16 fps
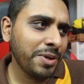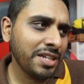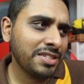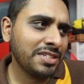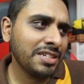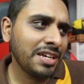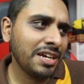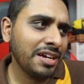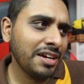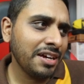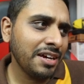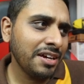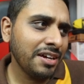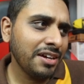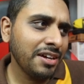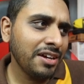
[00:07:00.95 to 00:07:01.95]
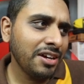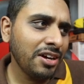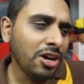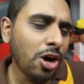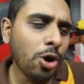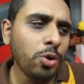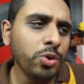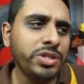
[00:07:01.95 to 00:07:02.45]
bit
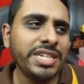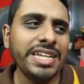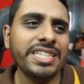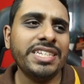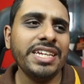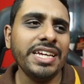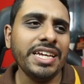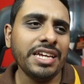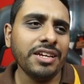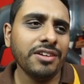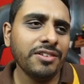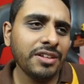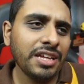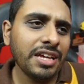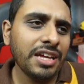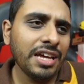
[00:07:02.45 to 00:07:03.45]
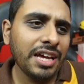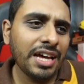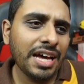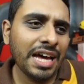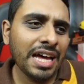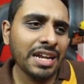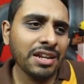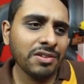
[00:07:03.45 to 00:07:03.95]
OTT.
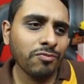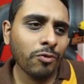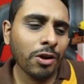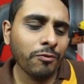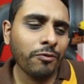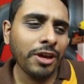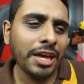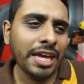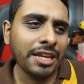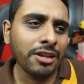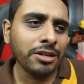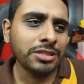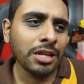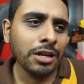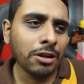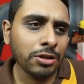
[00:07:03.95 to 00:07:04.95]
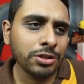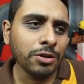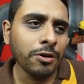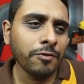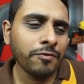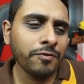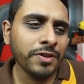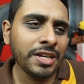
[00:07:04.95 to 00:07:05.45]
And one thing he does a lot
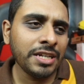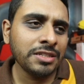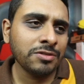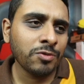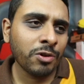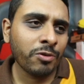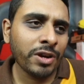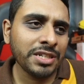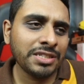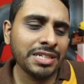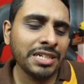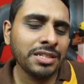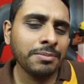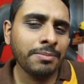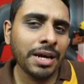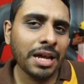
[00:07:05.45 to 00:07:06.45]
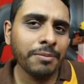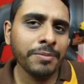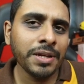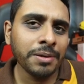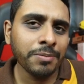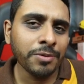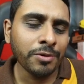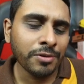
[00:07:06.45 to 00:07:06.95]
of is requesting to ban
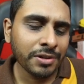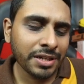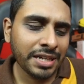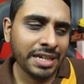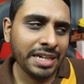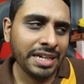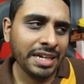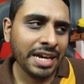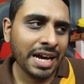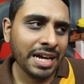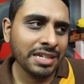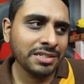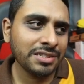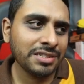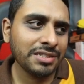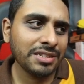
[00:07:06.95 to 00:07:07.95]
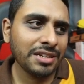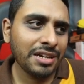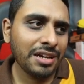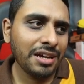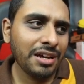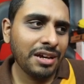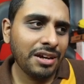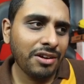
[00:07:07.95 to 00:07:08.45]
people. He has
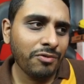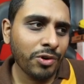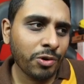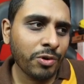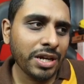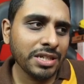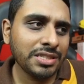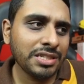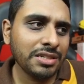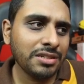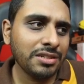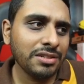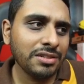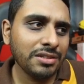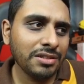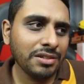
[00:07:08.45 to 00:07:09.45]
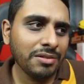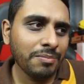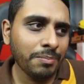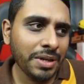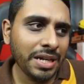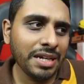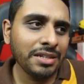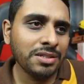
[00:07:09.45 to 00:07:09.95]
requested
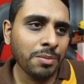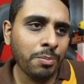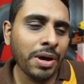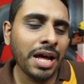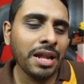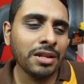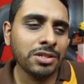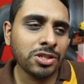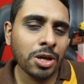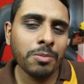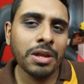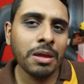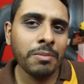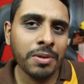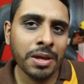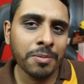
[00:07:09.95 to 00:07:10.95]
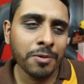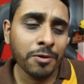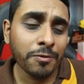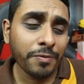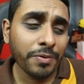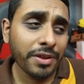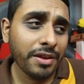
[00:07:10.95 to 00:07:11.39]
me to ban so many people.